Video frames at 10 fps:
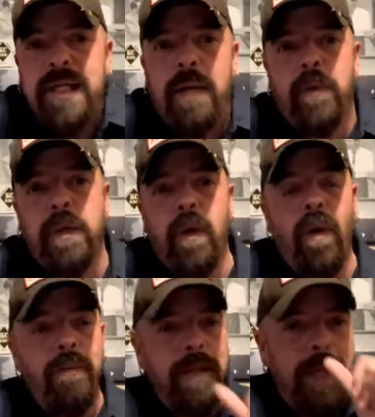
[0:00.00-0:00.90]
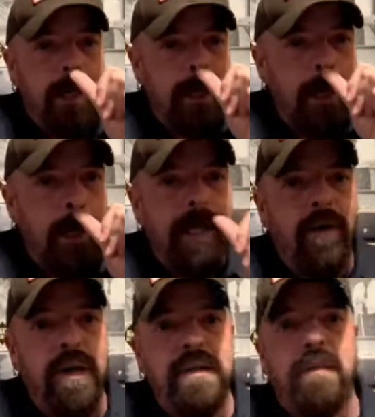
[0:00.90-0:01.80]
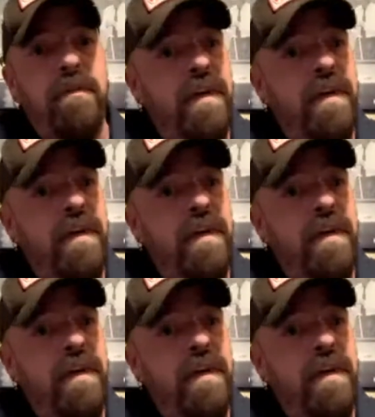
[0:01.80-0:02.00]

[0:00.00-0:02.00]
that I'm going to go up against here on December